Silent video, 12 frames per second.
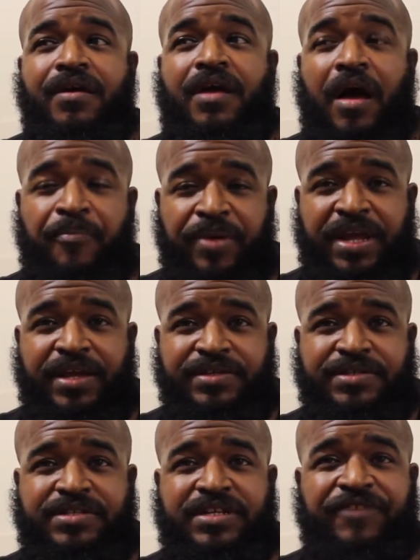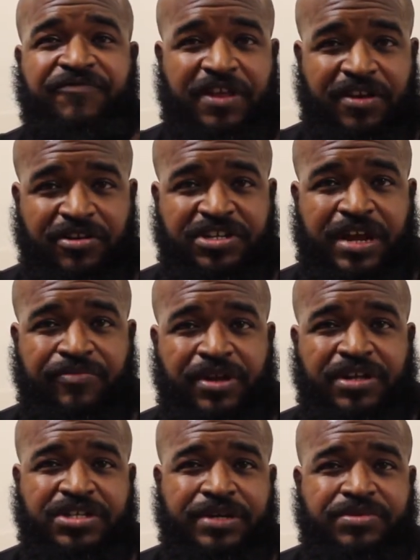companies to defend their
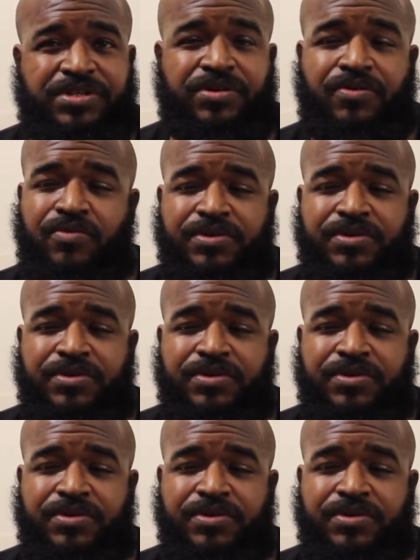championships too.